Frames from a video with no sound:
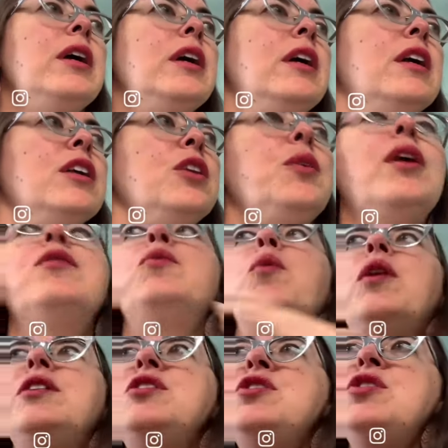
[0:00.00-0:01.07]
you have
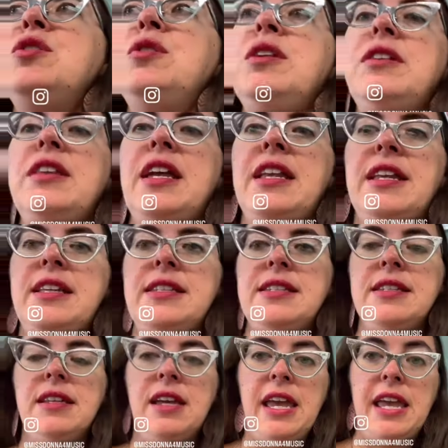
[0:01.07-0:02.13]
one student that is
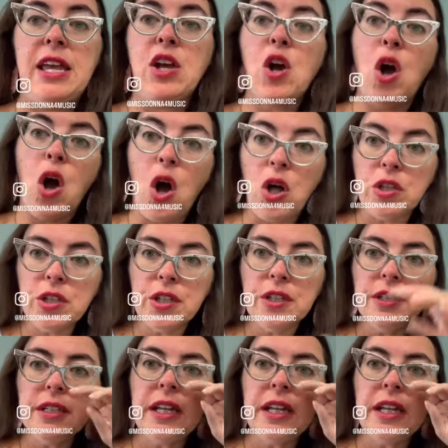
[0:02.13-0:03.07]
a caller